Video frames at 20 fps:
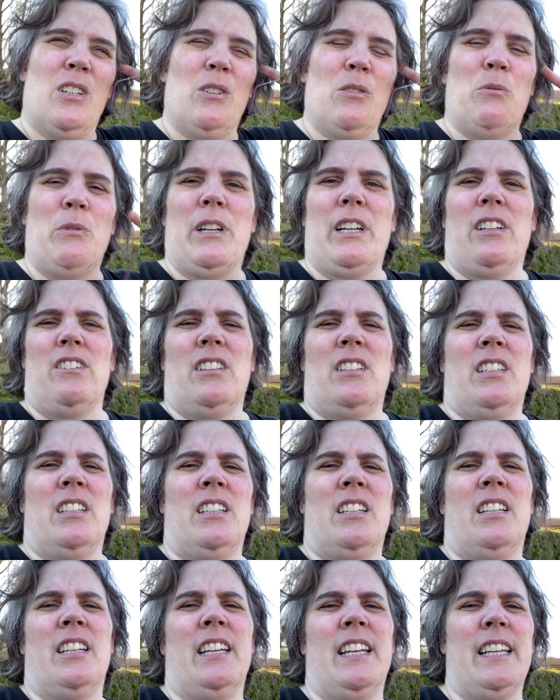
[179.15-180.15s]
Well,
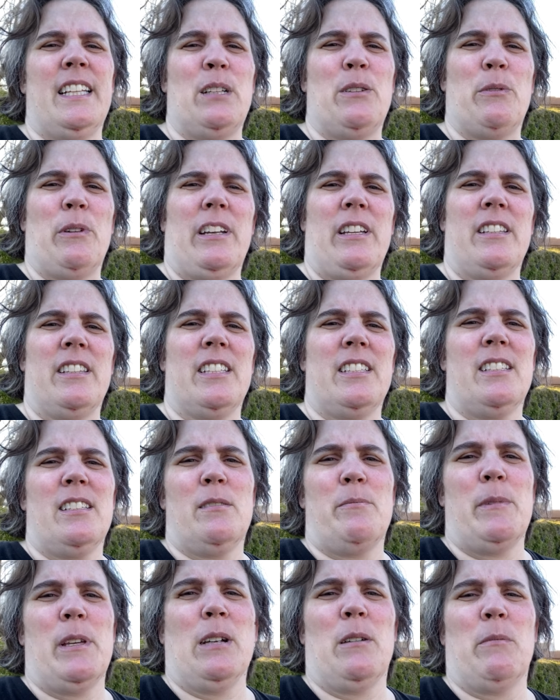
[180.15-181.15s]
anyway, this
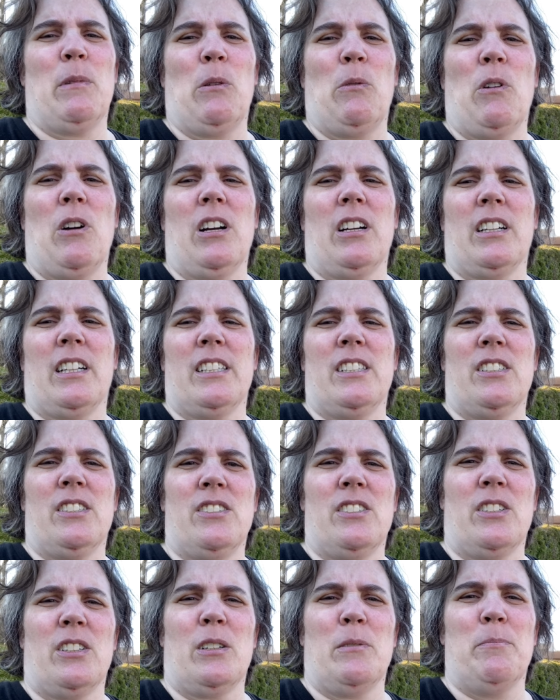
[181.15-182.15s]
is me on my walk. I
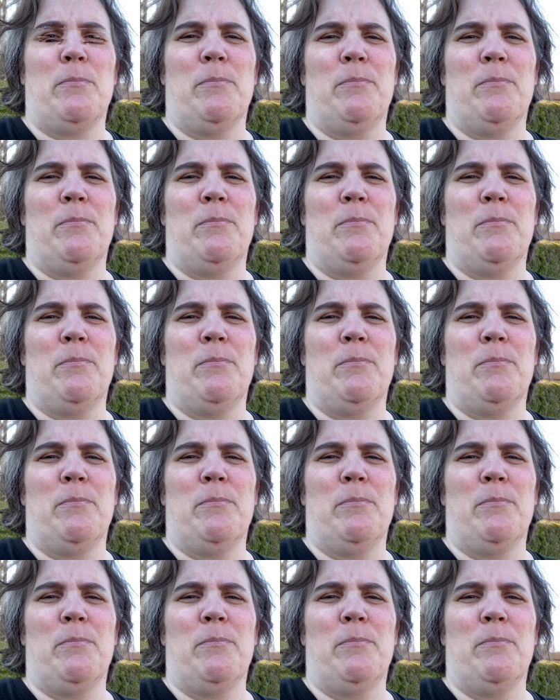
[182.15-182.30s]
just took a